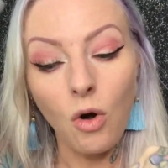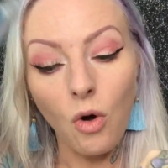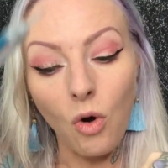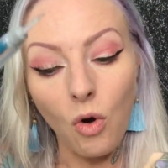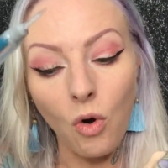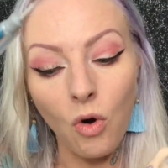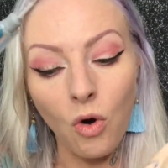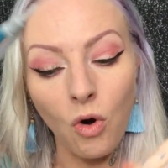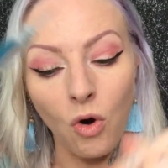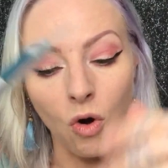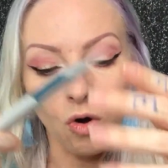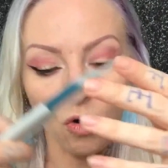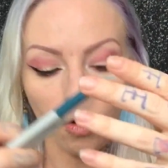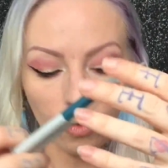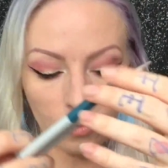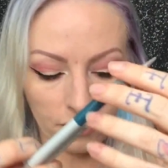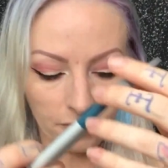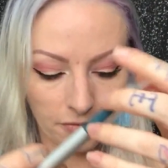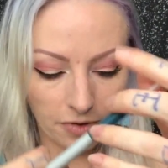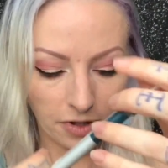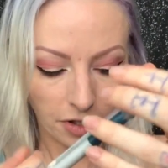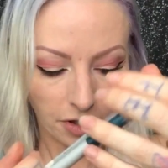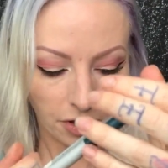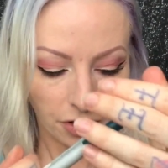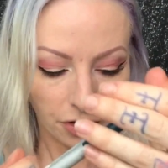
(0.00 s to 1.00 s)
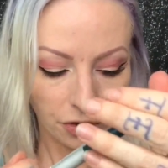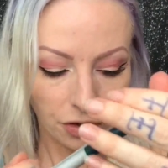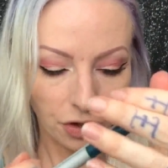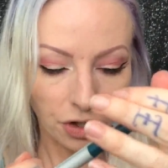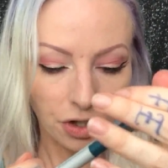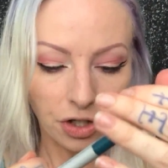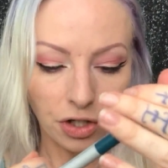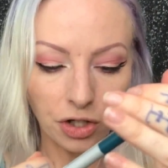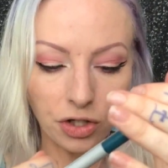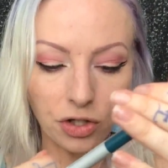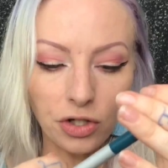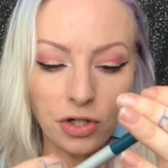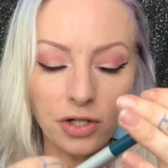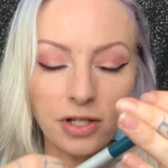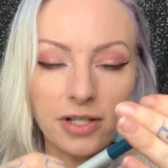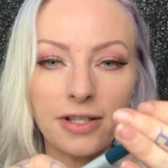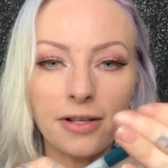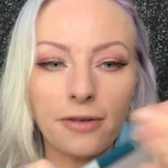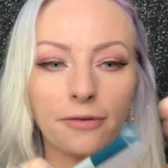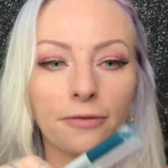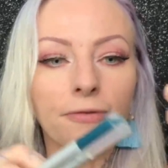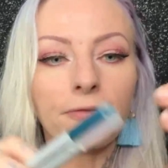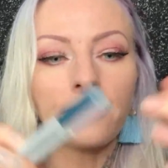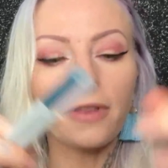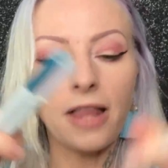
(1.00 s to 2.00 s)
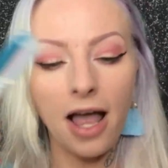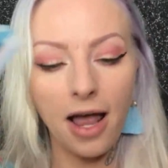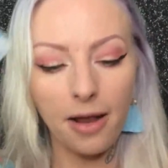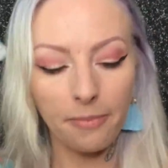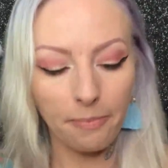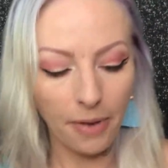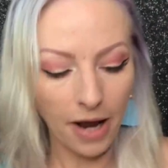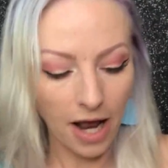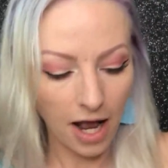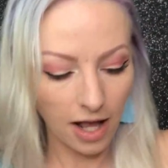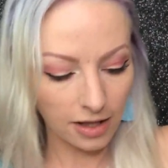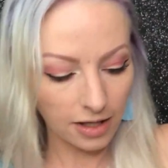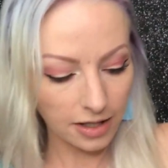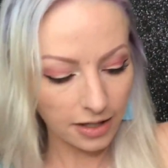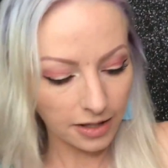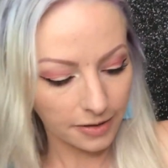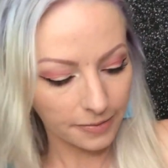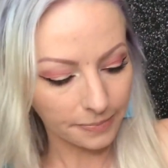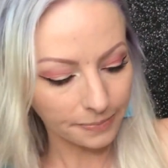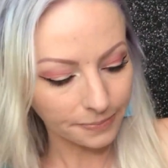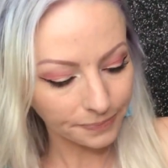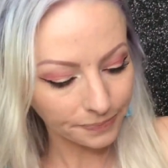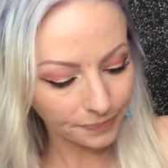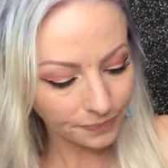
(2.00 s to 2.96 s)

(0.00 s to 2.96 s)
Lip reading: Or you can use a flat palette.